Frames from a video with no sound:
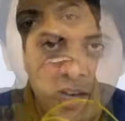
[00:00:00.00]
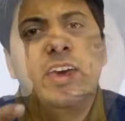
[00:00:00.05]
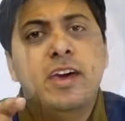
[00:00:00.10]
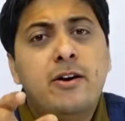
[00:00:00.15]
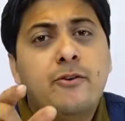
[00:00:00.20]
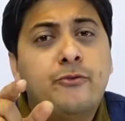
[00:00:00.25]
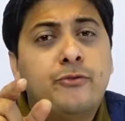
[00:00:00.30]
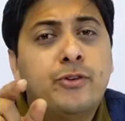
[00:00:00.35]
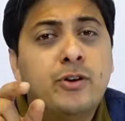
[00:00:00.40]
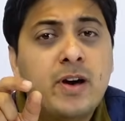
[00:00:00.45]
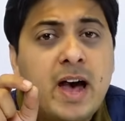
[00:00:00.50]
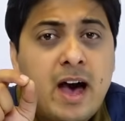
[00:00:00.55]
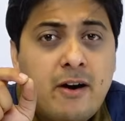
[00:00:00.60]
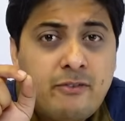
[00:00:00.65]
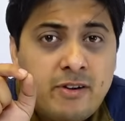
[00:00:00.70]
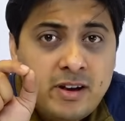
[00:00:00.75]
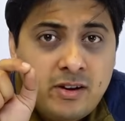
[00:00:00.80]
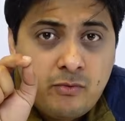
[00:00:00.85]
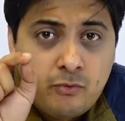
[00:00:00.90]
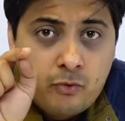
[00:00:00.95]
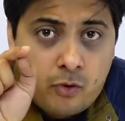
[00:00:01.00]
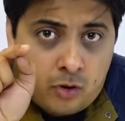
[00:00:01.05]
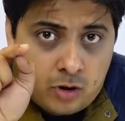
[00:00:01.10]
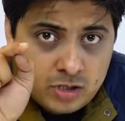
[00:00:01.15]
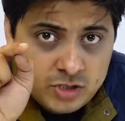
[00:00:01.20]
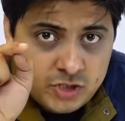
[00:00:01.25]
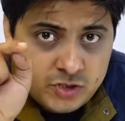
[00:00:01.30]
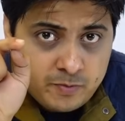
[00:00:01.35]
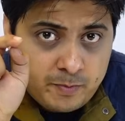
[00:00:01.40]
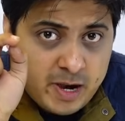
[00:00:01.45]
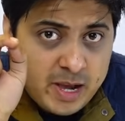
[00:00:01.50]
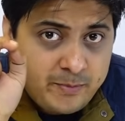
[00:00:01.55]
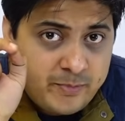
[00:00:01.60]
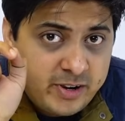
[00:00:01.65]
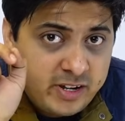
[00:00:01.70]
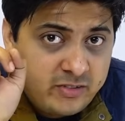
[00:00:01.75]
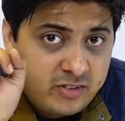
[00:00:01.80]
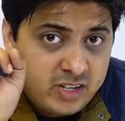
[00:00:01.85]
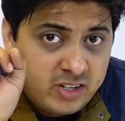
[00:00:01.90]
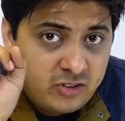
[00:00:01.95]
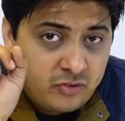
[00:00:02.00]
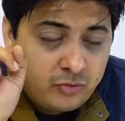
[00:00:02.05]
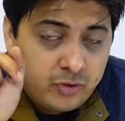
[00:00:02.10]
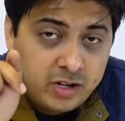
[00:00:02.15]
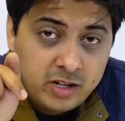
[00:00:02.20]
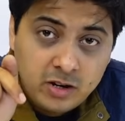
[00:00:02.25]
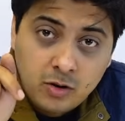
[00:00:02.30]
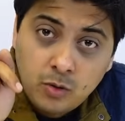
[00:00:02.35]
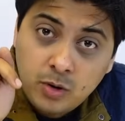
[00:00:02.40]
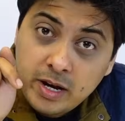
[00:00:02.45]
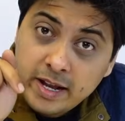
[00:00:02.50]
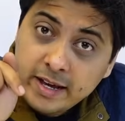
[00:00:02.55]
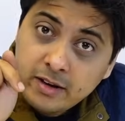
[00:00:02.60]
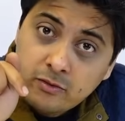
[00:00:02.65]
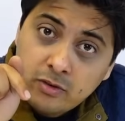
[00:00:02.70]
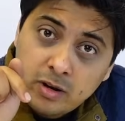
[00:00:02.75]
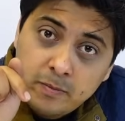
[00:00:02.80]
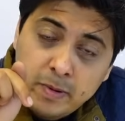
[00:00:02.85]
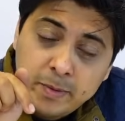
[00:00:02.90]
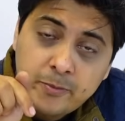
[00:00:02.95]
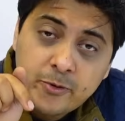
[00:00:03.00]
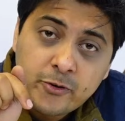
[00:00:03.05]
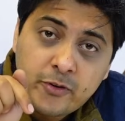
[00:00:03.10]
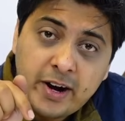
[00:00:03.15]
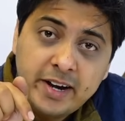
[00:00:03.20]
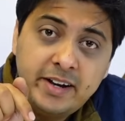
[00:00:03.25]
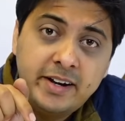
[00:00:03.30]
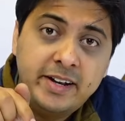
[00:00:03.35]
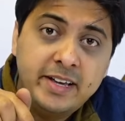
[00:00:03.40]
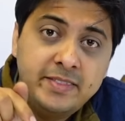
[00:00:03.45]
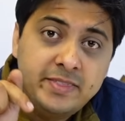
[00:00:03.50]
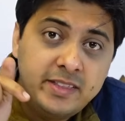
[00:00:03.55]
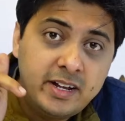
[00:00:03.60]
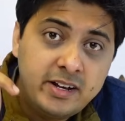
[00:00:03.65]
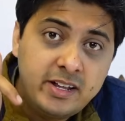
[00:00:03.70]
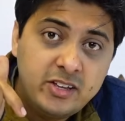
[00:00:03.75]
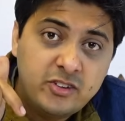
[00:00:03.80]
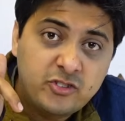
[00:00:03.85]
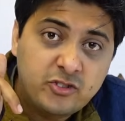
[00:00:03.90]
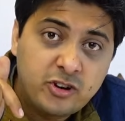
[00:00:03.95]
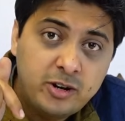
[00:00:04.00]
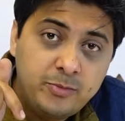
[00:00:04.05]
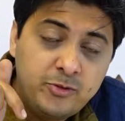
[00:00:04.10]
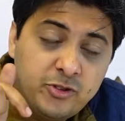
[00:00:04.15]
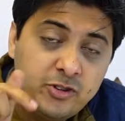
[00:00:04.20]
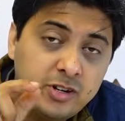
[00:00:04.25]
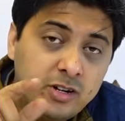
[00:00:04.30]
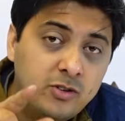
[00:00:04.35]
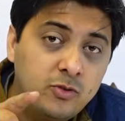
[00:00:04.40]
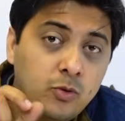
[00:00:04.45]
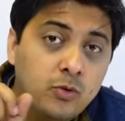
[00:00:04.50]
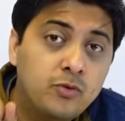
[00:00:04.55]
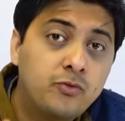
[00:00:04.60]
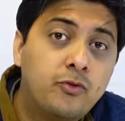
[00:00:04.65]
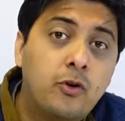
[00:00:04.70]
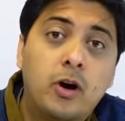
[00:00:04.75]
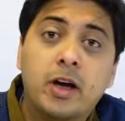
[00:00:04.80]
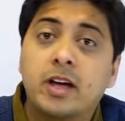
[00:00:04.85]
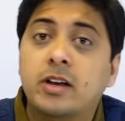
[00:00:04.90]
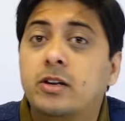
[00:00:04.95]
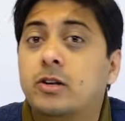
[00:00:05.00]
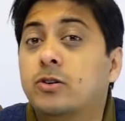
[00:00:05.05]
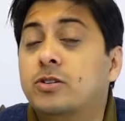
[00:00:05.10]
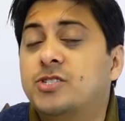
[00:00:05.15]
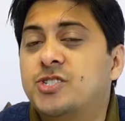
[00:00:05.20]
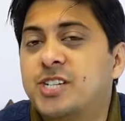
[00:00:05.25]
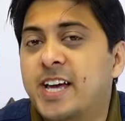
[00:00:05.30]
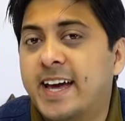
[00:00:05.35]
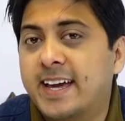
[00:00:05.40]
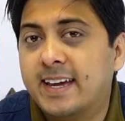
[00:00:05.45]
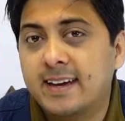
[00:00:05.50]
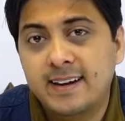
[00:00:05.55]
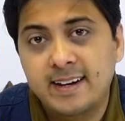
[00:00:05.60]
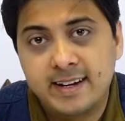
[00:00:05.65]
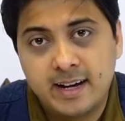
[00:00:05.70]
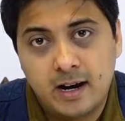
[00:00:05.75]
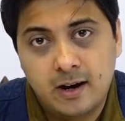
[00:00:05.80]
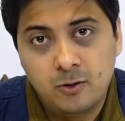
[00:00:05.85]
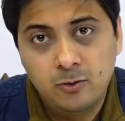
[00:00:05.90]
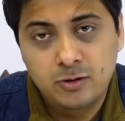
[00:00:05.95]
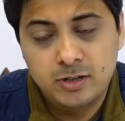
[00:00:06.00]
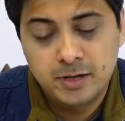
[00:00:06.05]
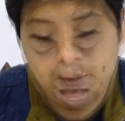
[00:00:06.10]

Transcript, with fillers: If you haven't watched my previous video, link will be provided in the description. Don't forget to check it out.